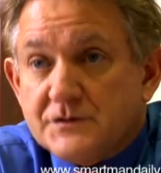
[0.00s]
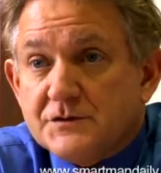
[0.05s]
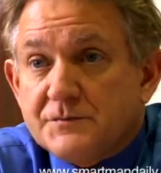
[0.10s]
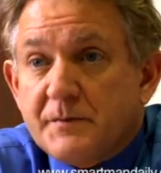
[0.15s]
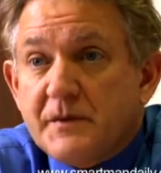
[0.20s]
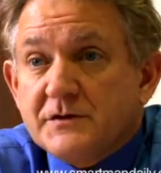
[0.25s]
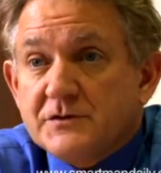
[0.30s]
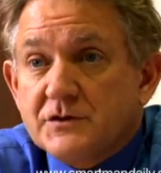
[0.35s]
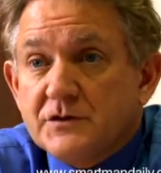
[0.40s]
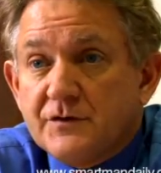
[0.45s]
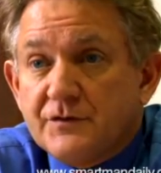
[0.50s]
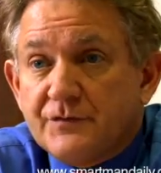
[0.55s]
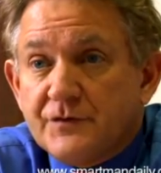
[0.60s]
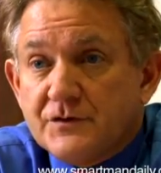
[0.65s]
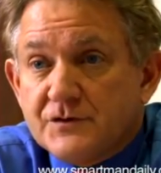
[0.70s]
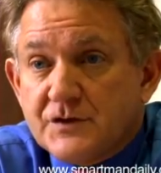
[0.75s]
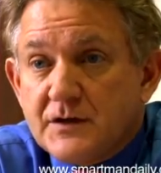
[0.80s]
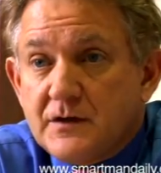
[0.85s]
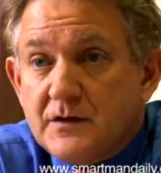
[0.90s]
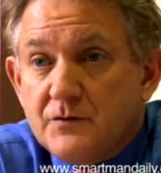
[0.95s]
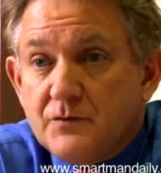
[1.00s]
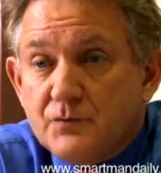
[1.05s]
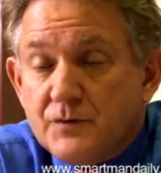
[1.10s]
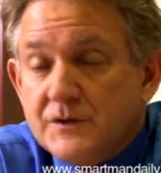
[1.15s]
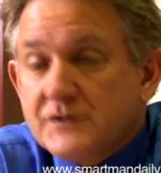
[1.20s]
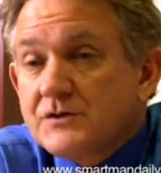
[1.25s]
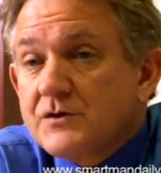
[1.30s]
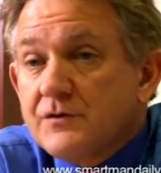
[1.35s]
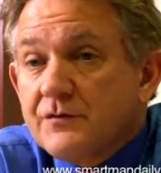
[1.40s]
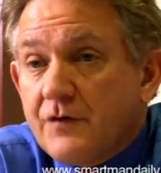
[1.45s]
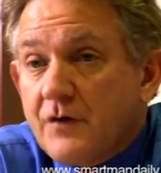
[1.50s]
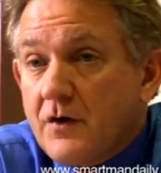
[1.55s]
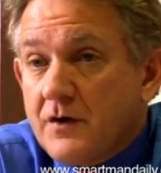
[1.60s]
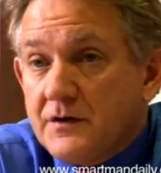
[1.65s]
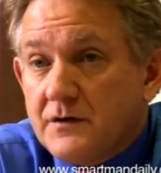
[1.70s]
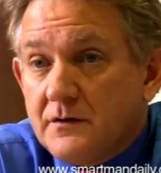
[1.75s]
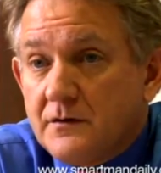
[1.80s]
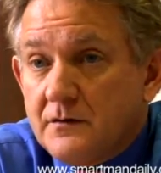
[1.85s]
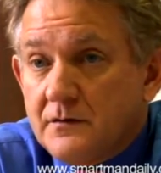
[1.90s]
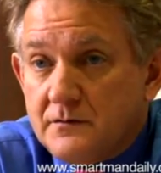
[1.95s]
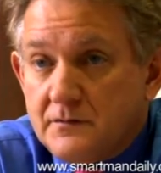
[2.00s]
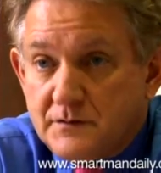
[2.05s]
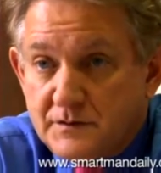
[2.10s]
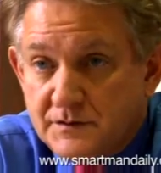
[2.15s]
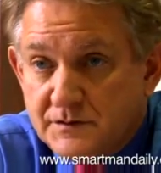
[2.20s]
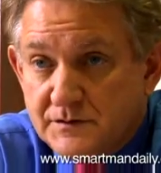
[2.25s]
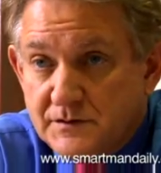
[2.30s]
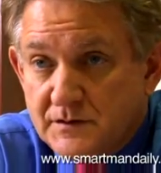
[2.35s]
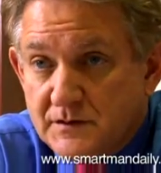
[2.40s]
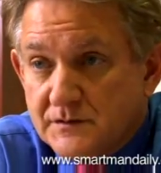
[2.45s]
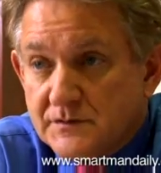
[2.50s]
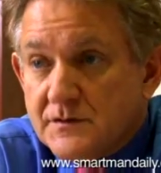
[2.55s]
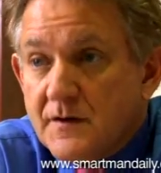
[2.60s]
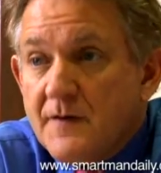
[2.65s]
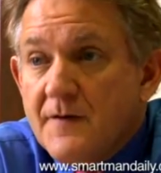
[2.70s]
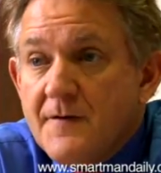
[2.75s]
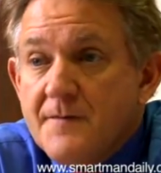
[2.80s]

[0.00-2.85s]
especially if there's any risk of heart disease.